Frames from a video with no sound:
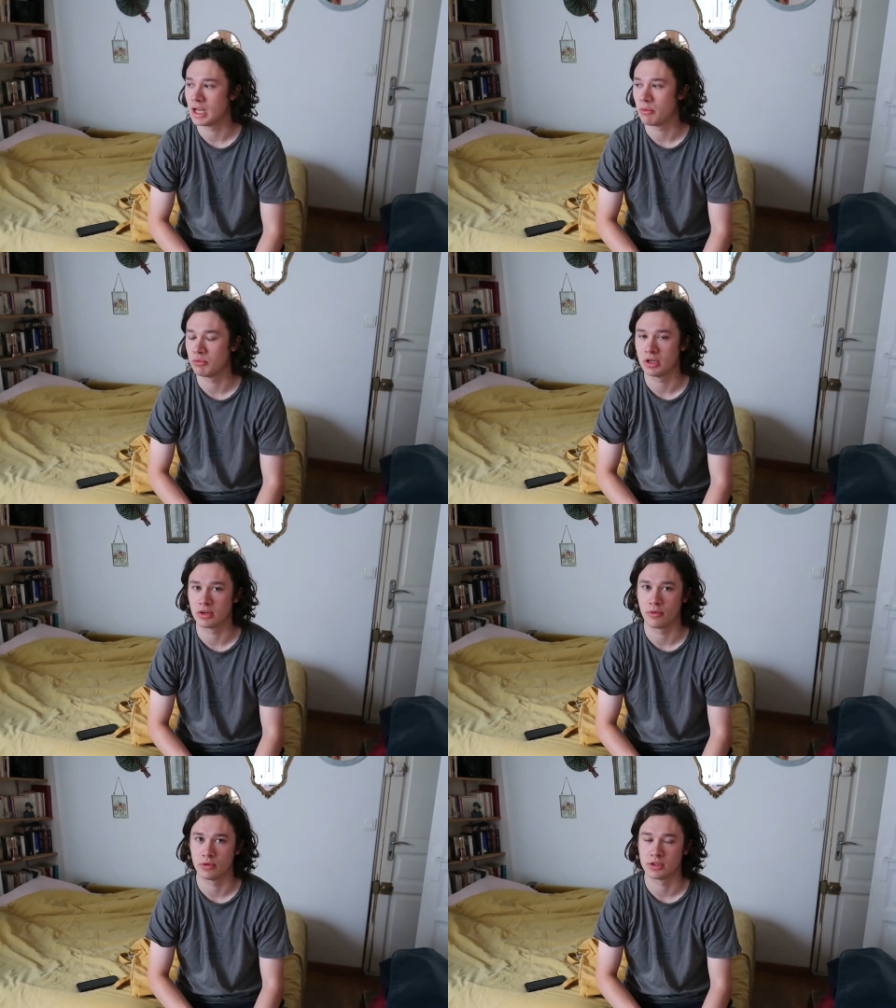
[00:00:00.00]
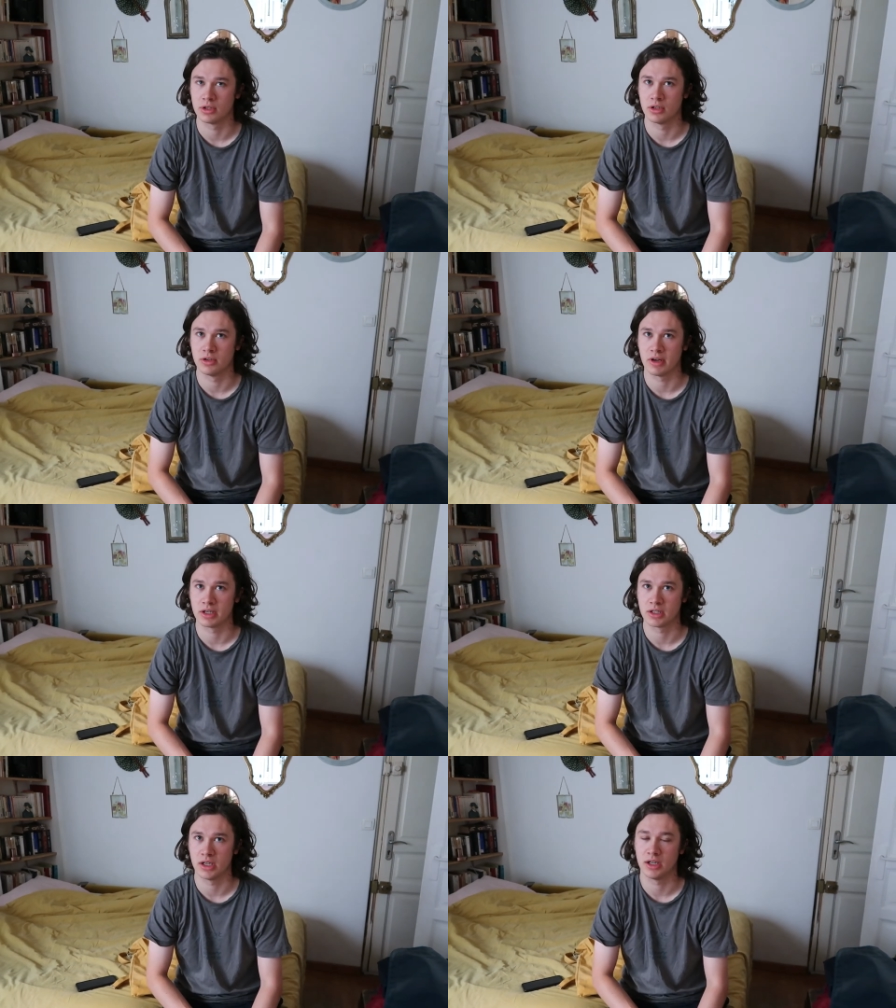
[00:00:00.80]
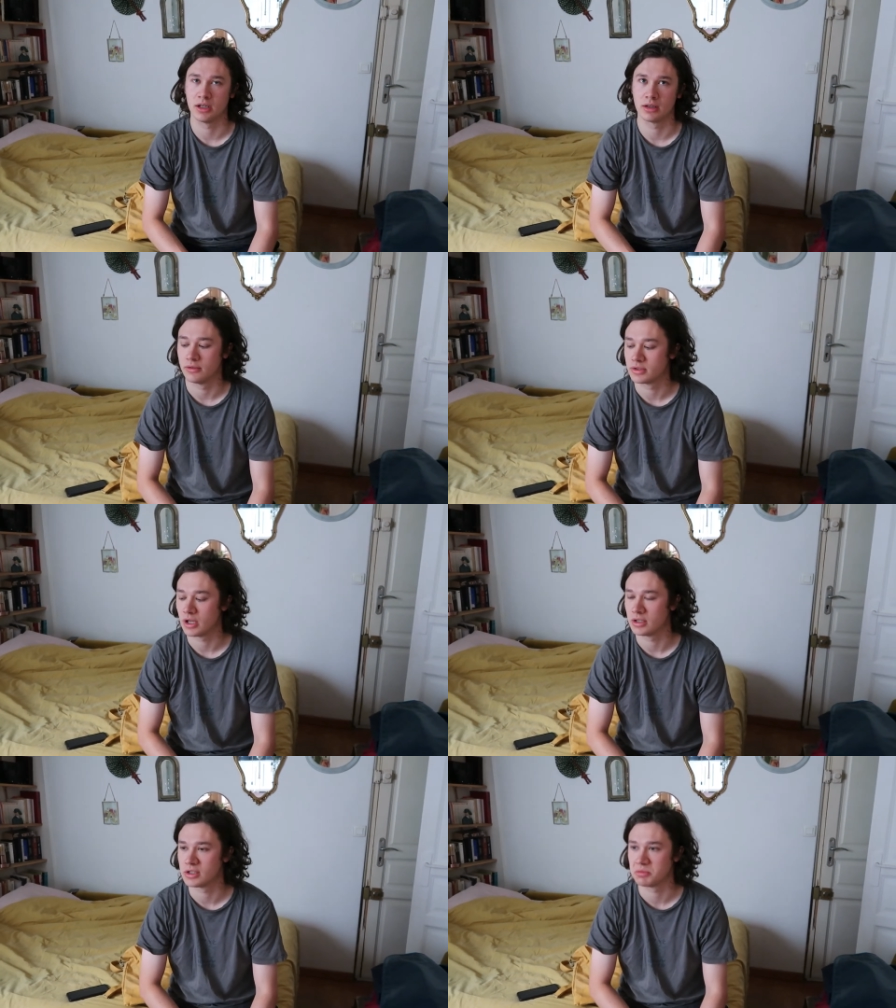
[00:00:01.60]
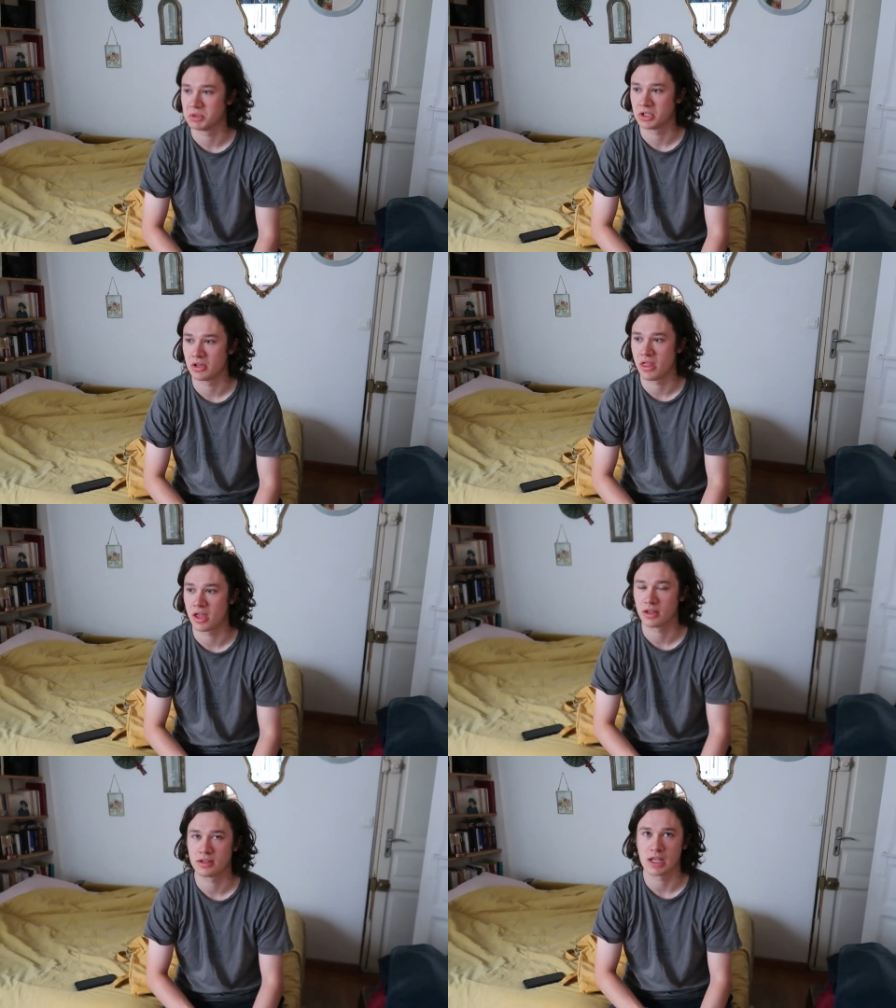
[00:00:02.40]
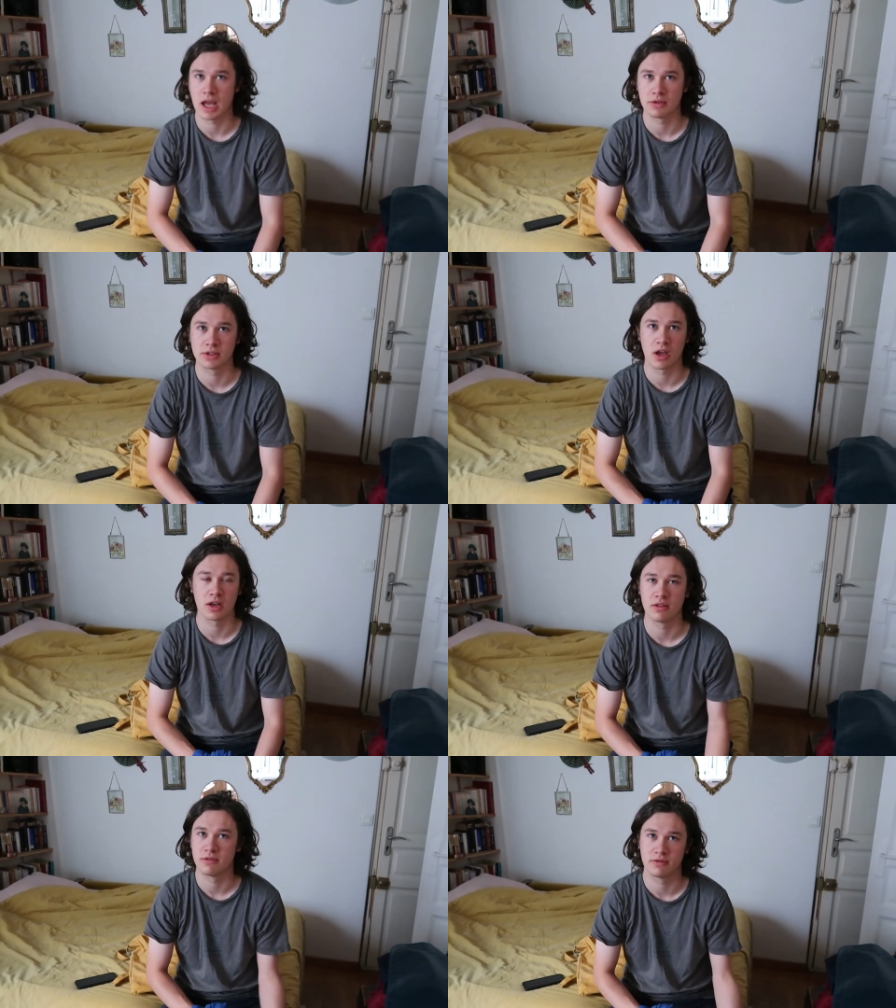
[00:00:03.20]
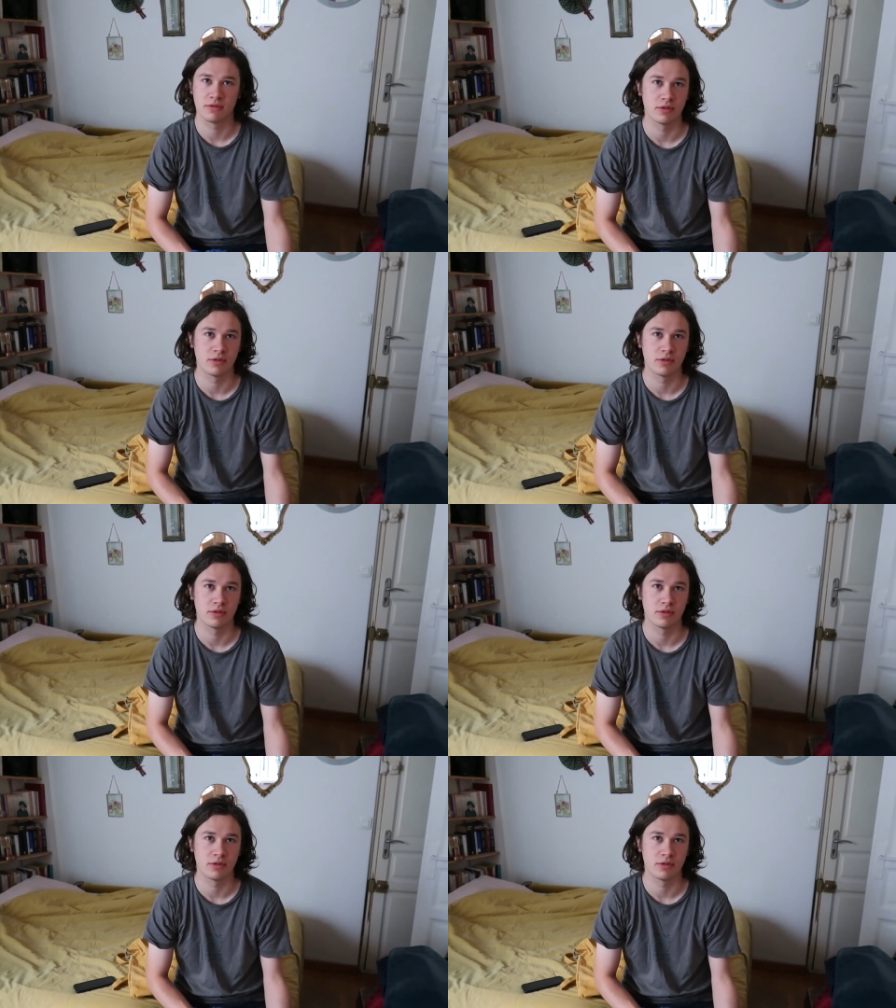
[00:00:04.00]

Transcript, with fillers: yeah, I'm really forward to the Louvre actually. I've just heard so many good things outside of,